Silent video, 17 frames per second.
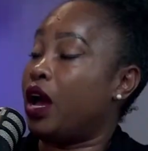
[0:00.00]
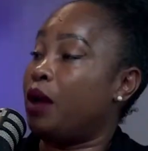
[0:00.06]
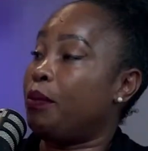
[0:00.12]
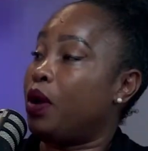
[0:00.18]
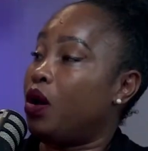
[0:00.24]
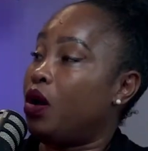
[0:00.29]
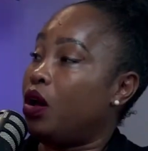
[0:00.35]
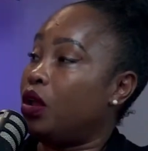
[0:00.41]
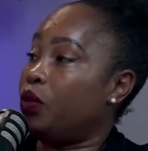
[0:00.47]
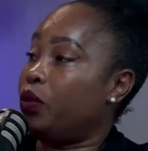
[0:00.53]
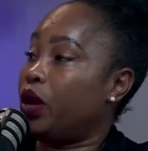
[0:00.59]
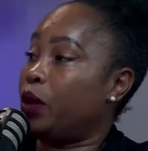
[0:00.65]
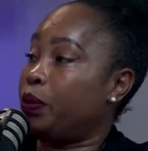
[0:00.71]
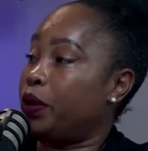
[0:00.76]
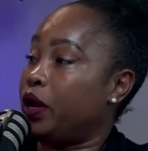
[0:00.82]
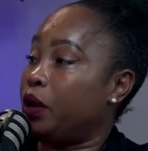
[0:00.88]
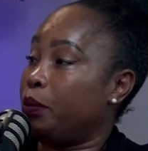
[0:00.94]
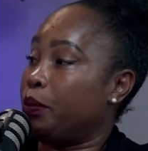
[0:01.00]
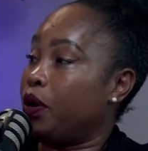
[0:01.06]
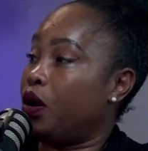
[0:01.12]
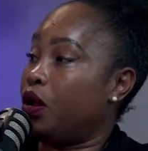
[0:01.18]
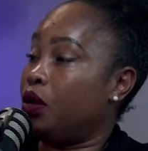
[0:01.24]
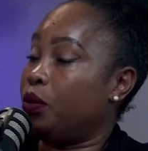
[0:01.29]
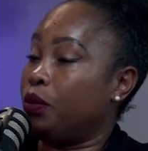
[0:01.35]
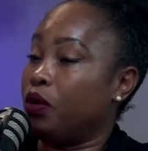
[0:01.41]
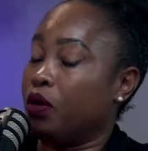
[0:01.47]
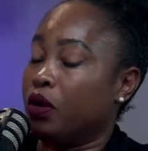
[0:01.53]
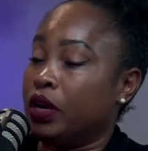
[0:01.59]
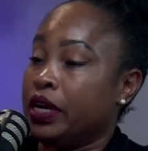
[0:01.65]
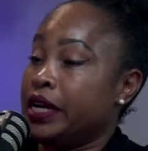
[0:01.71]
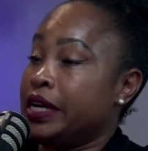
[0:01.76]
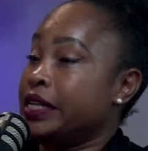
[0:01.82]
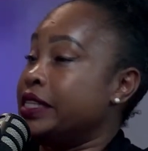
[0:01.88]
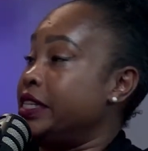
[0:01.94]
all the way up here in Baltimore.
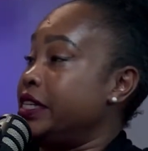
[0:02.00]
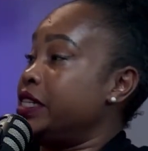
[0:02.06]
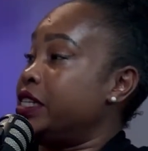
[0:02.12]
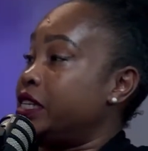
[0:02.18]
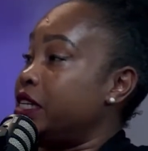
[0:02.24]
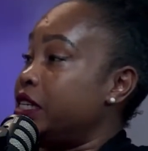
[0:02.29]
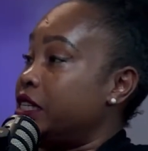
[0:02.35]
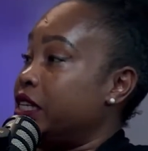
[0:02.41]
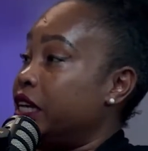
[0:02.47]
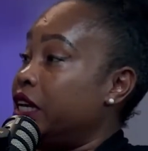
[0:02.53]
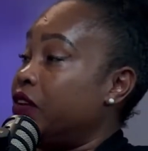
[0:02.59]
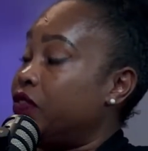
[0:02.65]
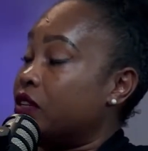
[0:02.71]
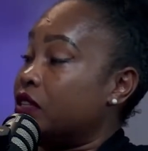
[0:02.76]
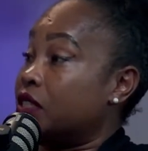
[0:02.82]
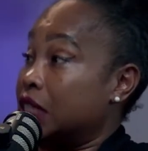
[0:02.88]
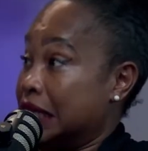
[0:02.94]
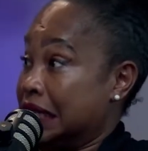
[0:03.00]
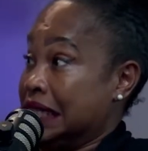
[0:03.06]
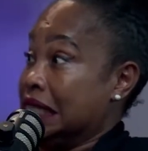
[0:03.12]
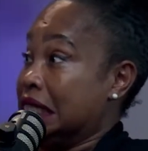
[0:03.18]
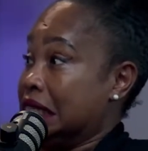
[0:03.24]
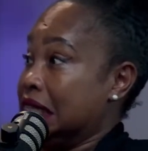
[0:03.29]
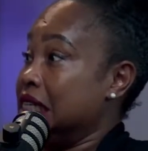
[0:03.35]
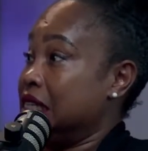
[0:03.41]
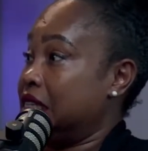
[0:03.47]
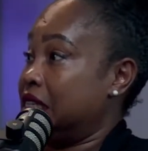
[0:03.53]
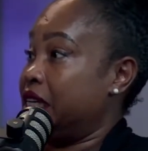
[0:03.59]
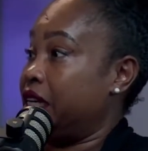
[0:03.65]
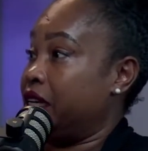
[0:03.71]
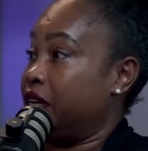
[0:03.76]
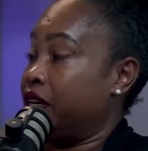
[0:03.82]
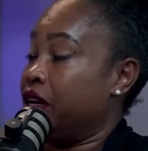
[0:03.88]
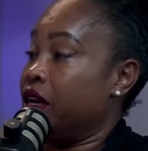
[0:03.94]
DCDIVAS is in
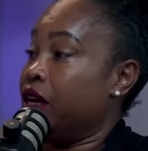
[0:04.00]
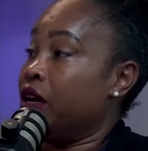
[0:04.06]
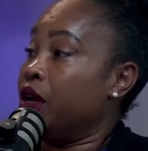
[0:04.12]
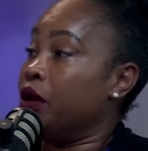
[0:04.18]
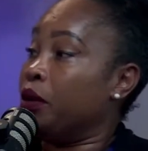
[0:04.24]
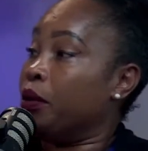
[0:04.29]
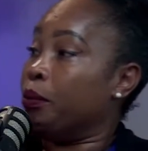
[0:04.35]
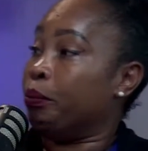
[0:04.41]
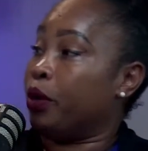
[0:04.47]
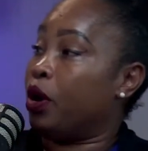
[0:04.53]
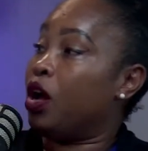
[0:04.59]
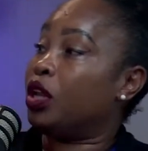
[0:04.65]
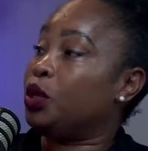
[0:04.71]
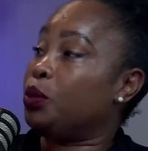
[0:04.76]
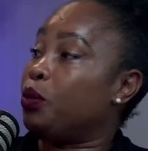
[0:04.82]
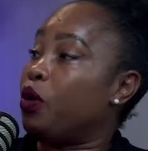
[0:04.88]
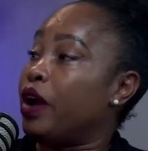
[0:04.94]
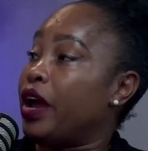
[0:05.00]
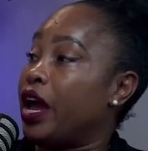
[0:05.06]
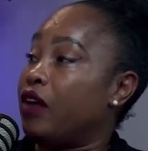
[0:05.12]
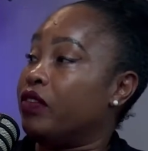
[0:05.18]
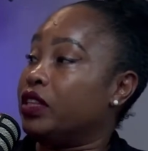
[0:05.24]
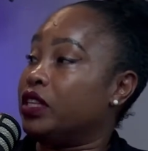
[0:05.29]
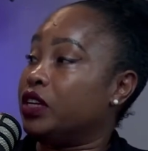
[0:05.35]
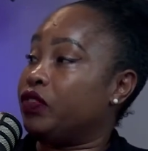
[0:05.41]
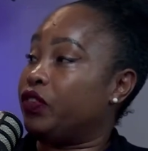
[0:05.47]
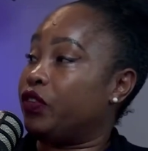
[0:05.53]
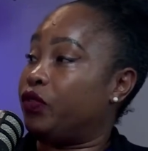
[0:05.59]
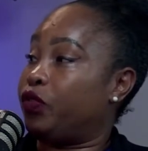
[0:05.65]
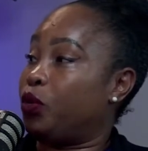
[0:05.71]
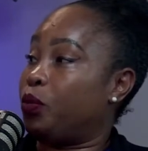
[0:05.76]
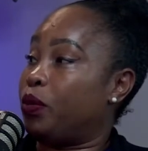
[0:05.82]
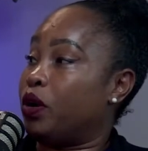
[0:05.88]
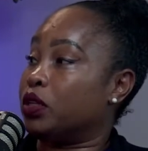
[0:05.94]
D.C. Baltimore have a different
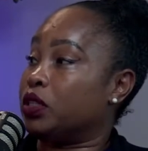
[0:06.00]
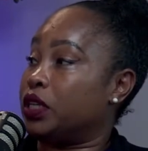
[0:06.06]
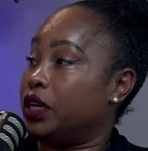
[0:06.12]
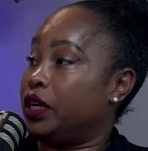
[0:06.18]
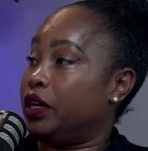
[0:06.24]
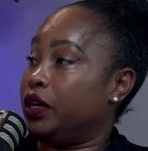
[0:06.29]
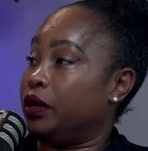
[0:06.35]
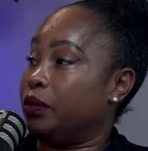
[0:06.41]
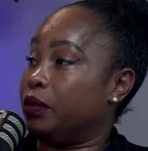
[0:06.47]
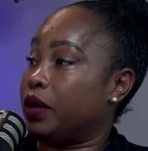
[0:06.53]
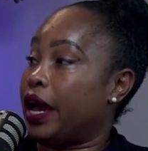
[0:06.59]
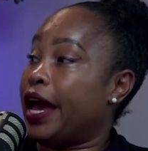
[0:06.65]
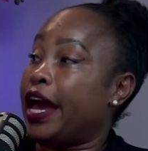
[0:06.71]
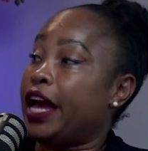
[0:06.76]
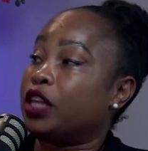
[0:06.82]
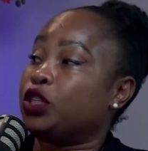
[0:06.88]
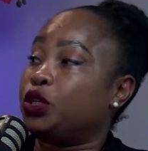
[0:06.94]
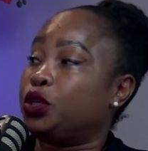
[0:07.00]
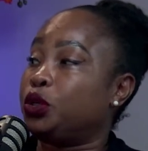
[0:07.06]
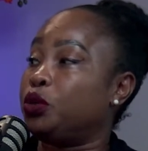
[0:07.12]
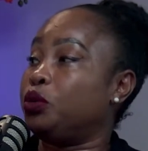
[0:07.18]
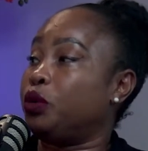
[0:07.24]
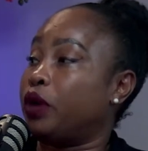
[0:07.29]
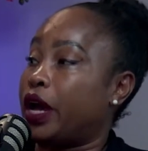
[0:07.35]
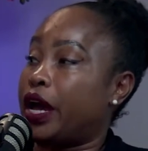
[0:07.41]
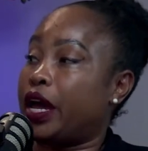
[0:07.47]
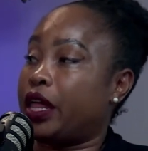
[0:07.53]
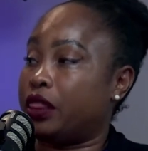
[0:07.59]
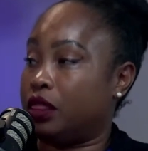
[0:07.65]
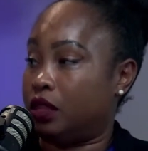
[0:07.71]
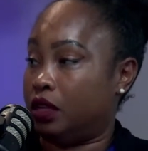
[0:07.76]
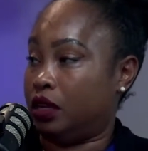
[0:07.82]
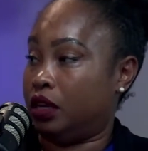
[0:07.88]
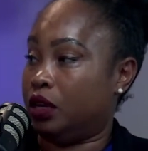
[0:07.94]
football team. Mm-hmm. I had two. I
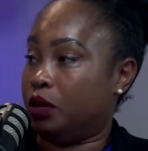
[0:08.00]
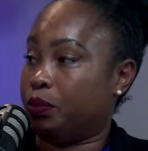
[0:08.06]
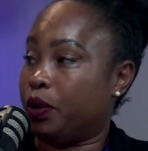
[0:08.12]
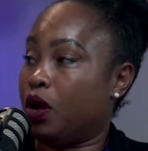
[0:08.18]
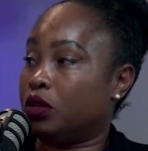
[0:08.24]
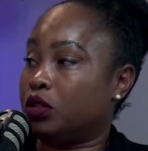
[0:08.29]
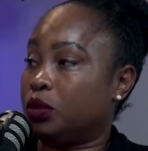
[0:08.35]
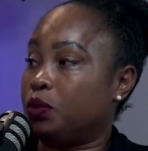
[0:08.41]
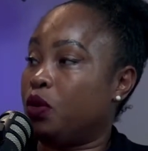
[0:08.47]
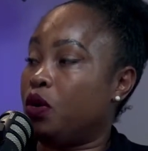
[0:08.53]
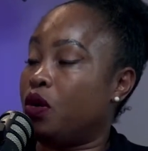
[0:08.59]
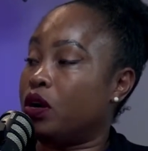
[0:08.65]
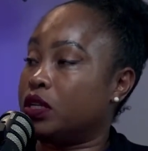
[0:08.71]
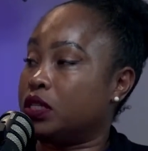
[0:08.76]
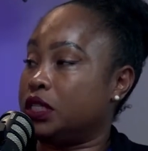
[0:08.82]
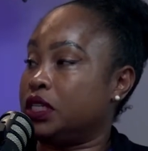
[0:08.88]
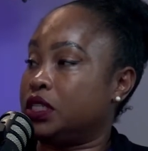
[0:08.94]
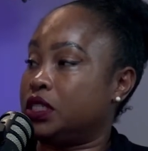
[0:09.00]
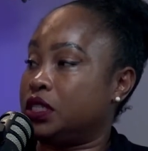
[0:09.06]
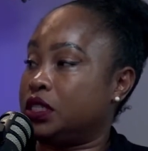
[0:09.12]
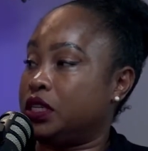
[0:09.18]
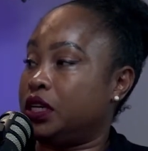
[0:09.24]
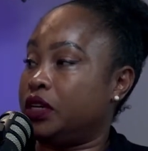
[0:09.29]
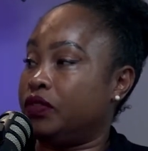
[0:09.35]
had either Baltimore or DCDIVAS.